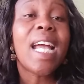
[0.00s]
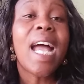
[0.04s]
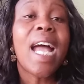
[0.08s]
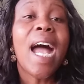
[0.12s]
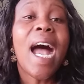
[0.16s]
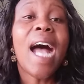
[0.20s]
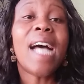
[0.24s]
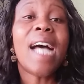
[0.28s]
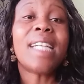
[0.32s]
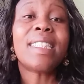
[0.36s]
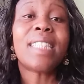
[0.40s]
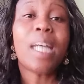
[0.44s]

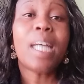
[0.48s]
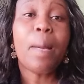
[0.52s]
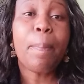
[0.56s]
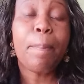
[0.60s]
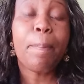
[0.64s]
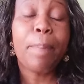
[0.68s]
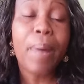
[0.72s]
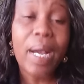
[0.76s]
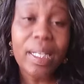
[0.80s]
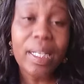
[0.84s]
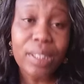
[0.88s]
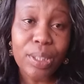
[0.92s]
as a
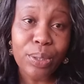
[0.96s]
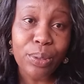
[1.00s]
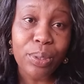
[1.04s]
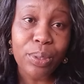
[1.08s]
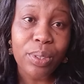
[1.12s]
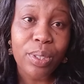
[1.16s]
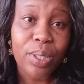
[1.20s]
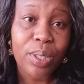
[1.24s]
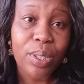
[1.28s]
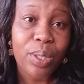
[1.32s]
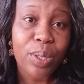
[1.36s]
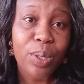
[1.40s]
person
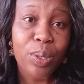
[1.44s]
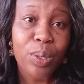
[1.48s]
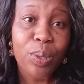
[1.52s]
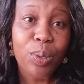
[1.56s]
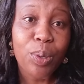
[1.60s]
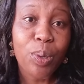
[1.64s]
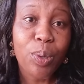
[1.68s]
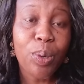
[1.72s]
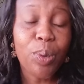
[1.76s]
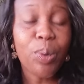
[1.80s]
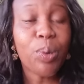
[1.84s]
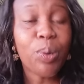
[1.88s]

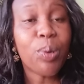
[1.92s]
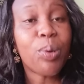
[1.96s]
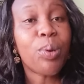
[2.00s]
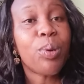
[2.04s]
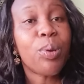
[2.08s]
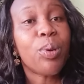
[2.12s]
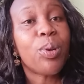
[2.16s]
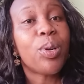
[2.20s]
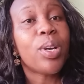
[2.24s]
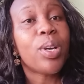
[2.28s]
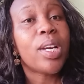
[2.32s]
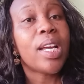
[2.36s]
who
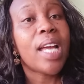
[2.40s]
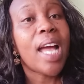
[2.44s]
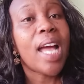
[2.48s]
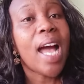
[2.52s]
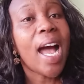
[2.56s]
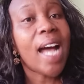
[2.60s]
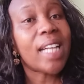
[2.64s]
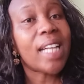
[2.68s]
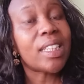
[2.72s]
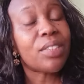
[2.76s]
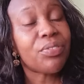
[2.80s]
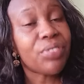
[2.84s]

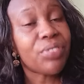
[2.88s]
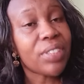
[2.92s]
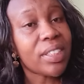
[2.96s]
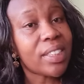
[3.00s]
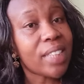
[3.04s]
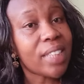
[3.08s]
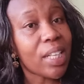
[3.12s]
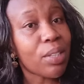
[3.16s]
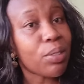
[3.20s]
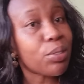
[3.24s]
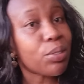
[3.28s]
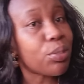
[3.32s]
has faced
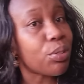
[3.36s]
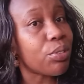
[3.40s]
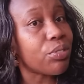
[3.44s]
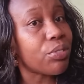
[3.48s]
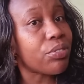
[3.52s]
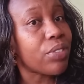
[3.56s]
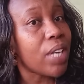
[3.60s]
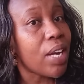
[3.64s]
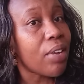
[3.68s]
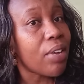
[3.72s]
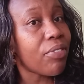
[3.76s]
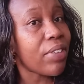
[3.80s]
a lot
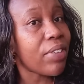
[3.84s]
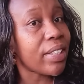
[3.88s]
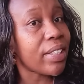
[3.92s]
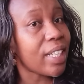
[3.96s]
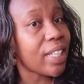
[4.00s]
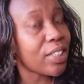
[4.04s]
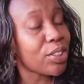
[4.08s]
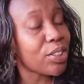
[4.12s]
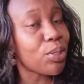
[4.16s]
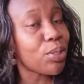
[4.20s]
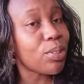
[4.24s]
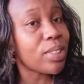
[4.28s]
of
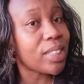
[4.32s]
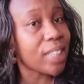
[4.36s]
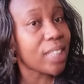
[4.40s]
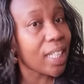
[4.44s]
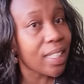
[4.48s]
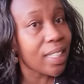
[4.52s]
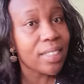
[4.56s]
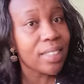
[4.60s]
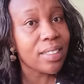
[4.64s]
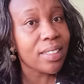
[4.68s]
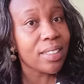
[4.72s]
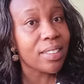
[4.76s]
financial
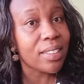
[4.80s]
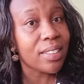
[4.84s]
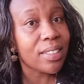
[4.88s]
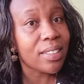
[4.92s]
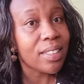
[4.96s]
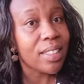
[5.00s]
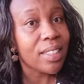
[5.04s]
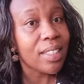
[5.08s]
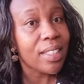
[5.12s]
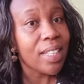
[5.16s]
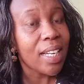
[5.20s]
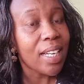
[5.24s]
challenges,
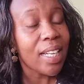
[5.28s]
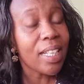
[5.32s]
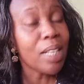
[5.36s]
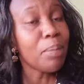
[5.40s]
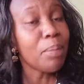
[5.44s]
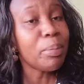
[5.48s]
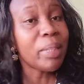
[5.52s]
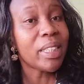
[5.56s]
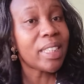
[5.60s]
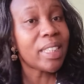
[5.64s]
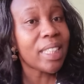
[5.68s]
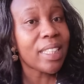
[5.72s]
let
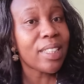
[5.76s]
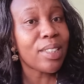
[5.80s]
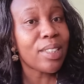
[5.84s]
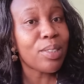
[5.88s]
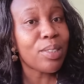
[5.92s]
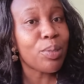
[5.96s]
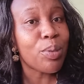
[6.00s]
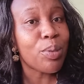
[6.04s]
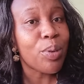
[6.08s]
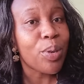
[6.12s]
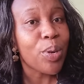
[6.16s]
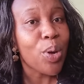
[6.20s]
me tell
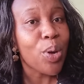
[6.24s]
you,